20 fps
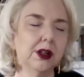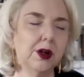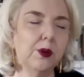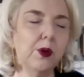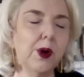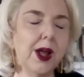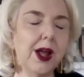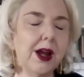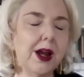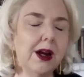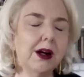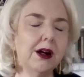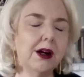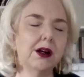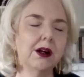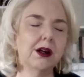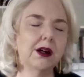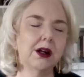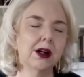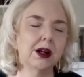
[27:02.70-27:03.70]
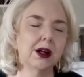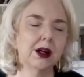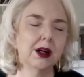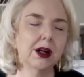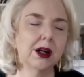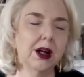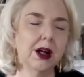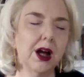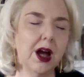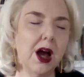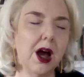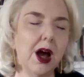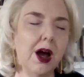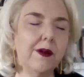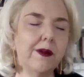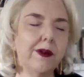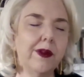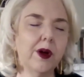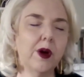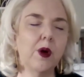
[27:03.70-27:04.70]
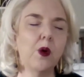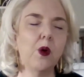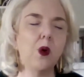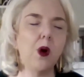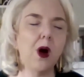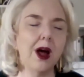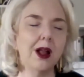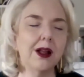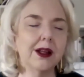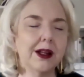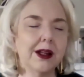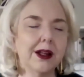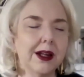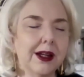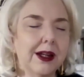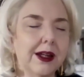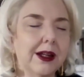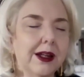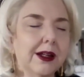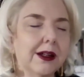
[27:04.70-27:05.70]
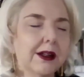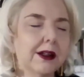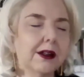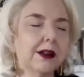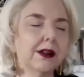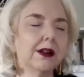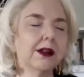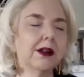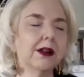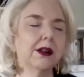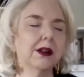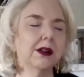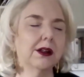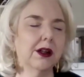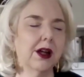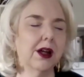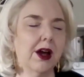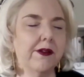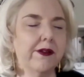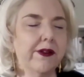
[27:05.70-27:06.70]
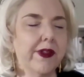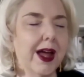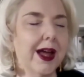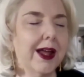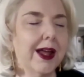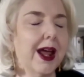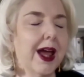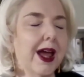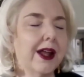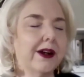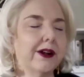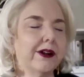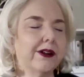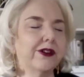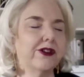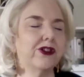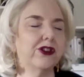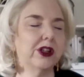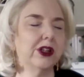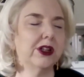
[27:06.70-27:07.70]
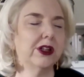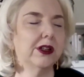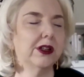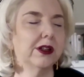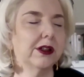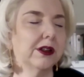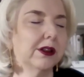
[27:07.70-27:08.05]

Aware of the quality of that energy.